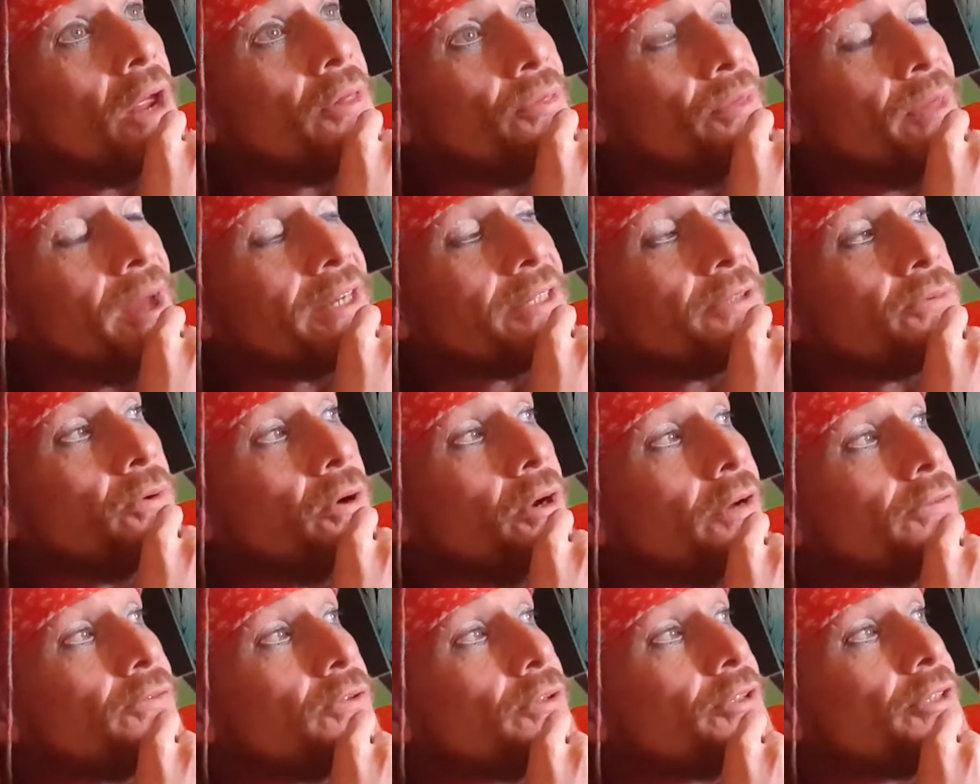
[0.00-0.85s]
That's
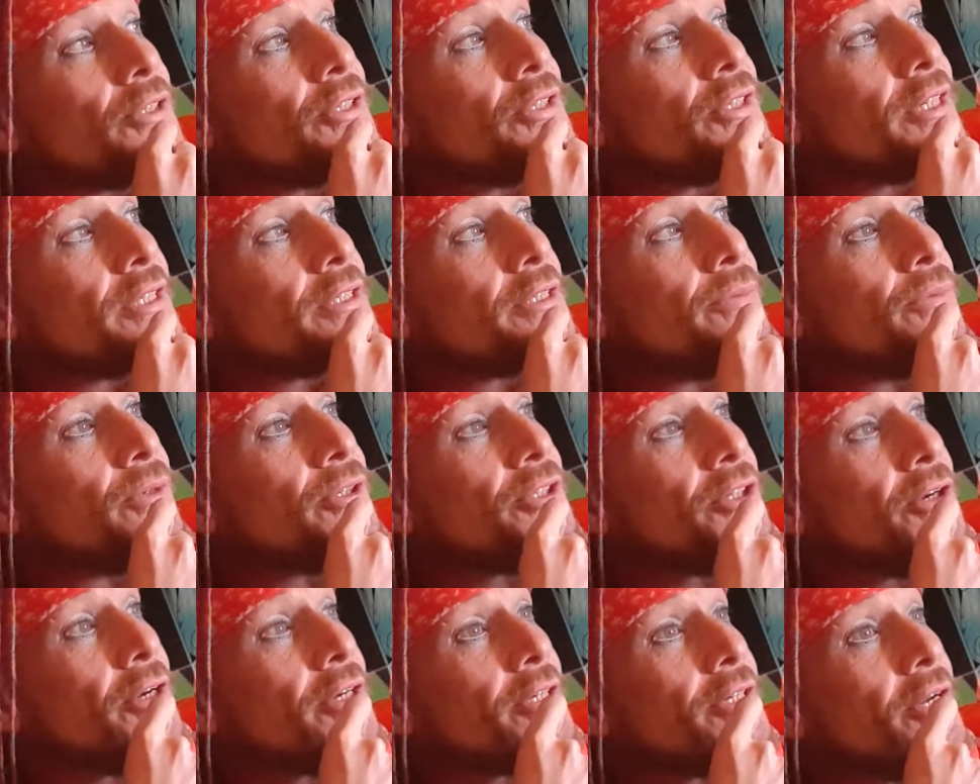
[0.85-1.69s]
why I've got to stick to my
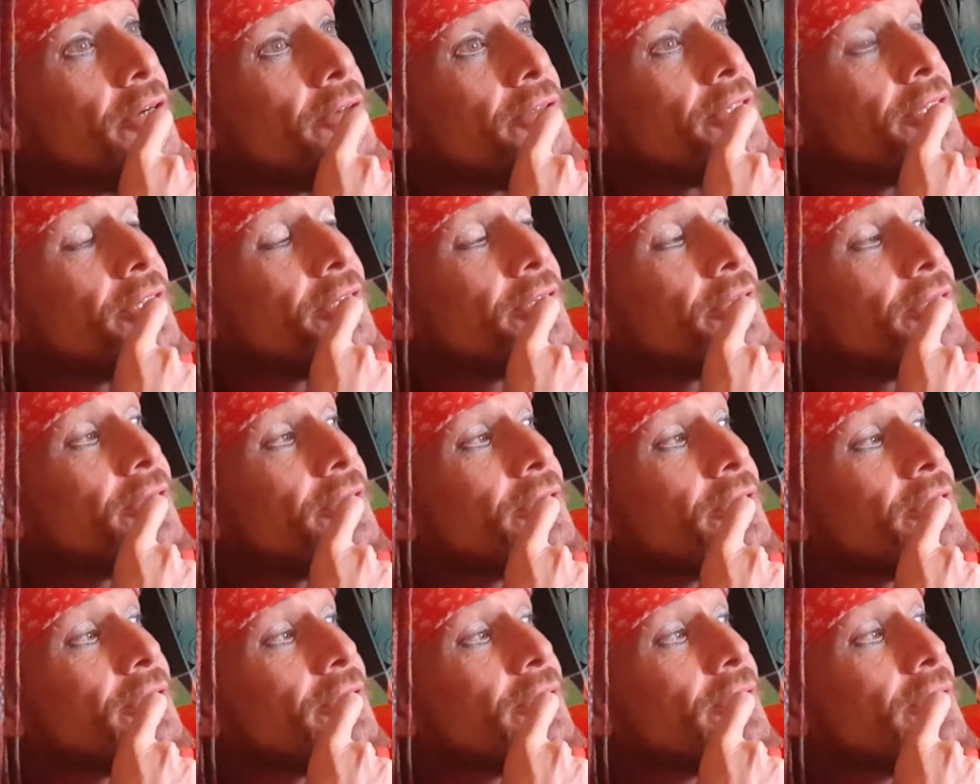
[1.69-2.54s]
diagnosis,
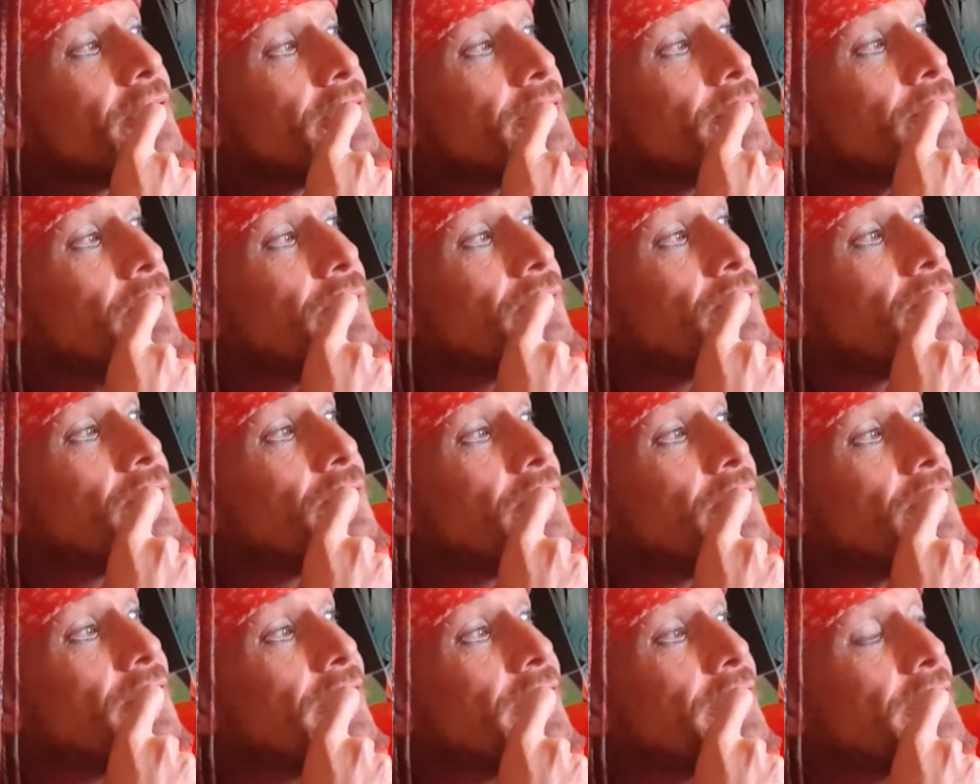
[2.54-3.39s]
and that's why I've got
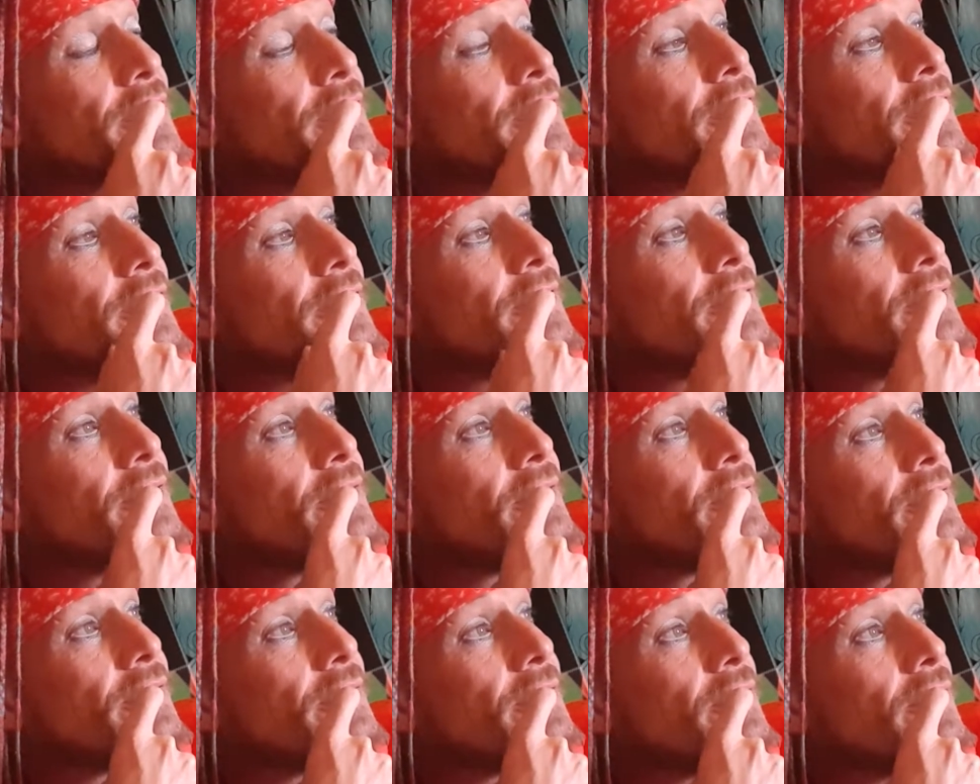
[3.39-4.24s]
to stick to this.
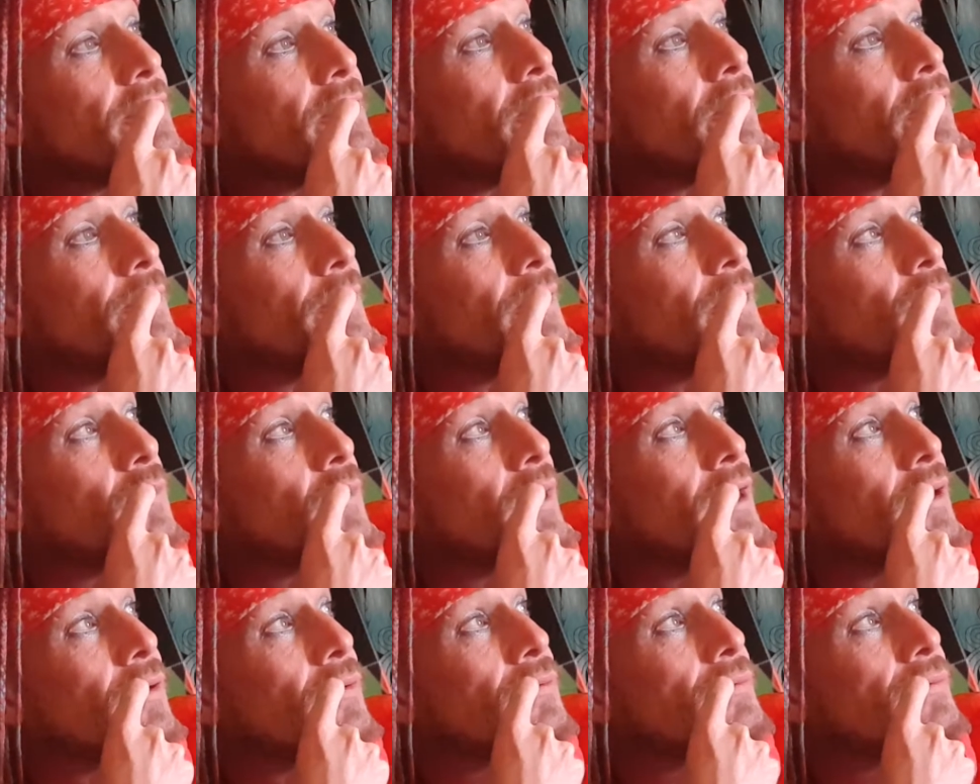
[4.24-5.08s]
I'm
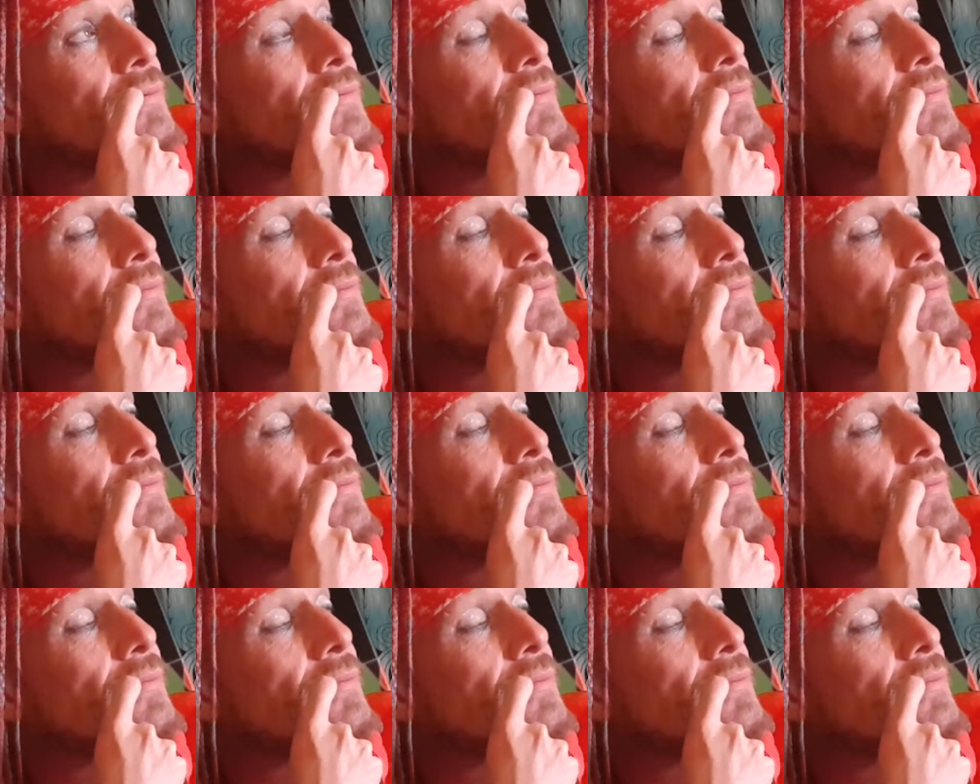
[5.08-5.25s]
unwell.